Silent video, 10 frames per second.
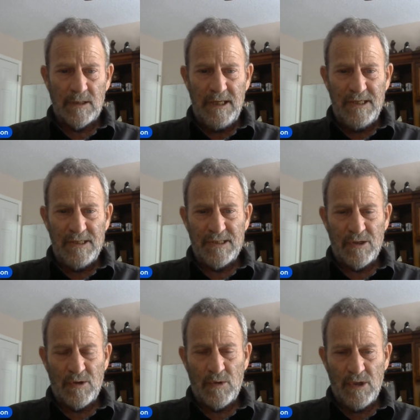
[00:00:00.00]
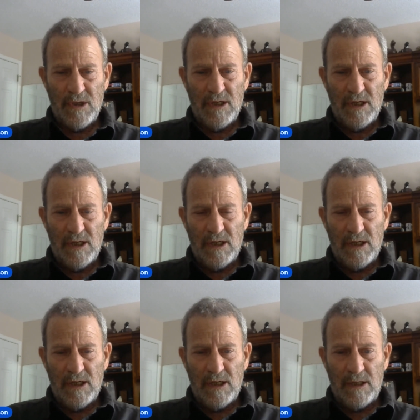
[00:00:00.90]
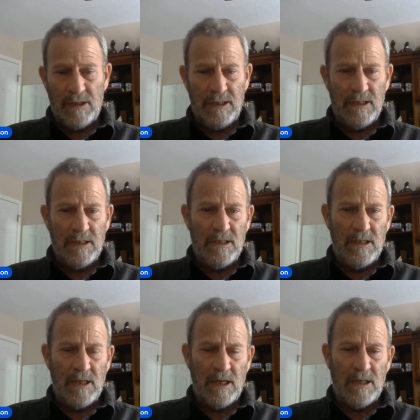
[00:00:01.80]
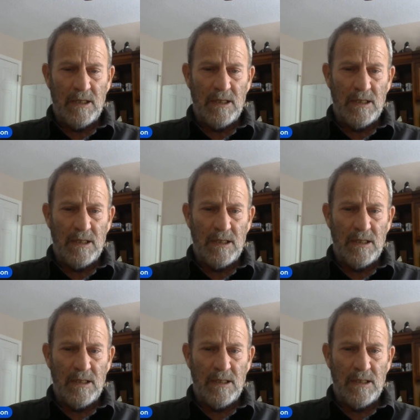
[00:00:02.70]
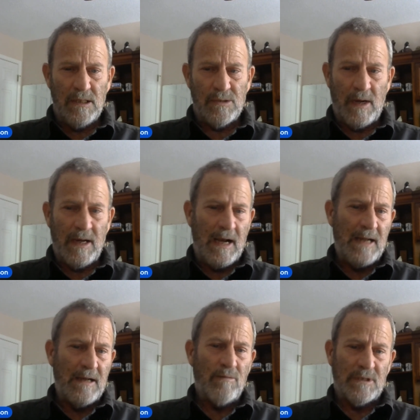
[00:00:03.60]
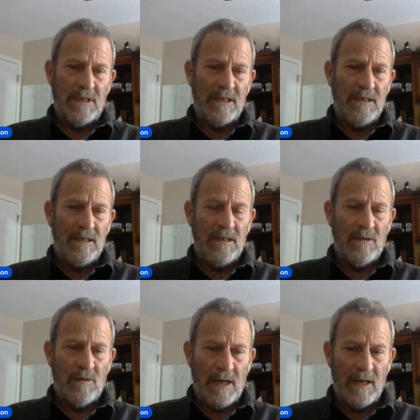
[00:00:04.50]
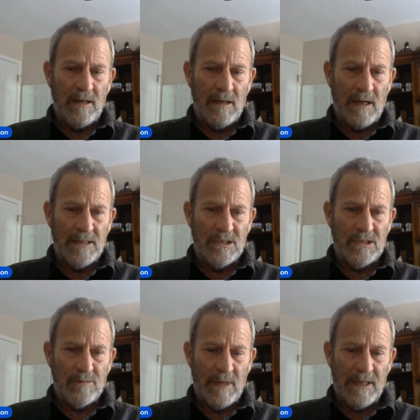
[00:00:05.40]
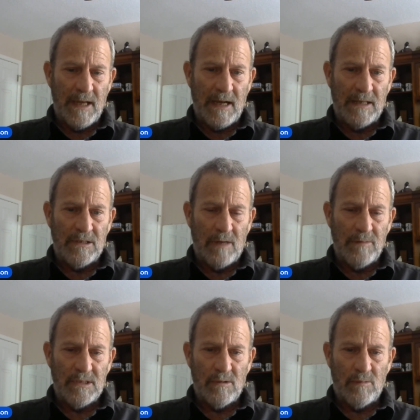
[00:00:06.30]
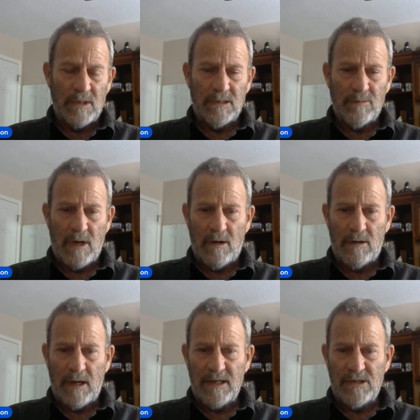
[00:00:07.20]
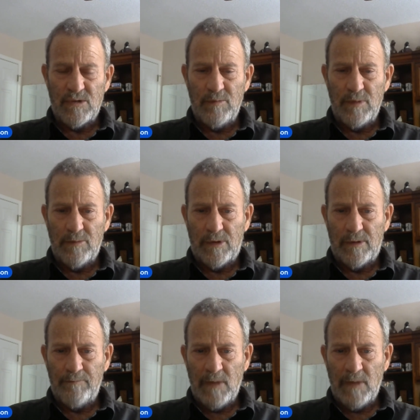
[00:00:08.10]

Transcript: geese. So, and they did. And so I, I, I, was lucky, you know, I, I just, my dad taught me so much about how you treat people.